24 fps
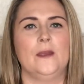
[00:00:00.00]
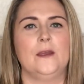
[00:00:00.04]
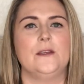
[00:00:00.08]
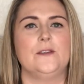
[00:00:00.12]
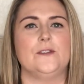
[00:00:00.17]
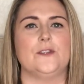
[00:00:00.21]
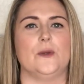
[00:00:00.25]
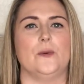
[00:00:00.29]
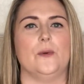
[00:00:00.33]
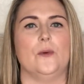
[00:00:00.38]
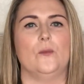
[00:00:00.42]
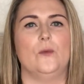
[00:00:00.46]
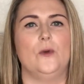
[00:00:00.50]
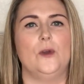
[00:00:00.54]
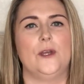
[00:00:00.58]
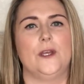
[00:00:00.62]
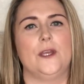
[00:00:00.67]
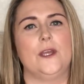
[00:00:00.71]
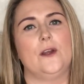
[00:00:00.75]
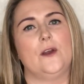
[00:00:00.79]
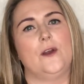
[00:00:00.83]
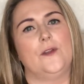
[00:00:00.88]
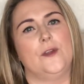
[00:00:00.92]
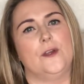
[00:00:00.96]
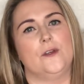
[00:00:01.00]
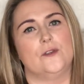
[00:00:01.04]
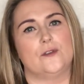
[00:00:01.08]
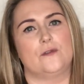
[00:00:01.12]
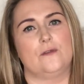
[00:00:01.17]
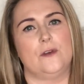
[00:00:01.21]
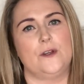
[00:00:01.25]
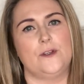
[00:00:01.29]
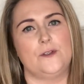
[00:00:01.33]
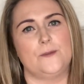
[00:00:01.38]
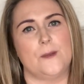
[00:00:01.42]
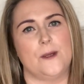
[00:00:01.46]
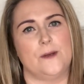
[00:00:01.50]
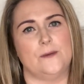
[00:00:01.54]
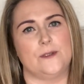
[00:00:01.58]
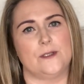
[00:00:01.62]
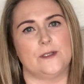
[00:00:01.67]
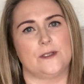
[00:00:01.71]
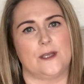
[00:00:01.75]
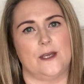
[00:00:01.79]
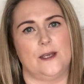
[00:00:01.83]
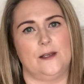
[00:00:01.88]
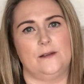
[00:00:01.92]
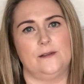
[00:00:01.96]
So working on those gross motor
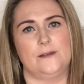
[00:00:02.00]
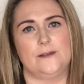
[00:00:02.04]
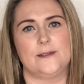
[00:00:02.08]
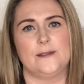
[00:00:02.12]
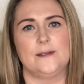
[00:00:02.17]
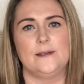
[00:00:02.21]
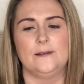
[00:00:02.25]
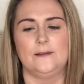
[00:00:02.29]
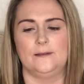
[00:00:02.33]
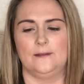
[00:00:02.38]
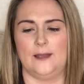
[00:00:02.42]
skills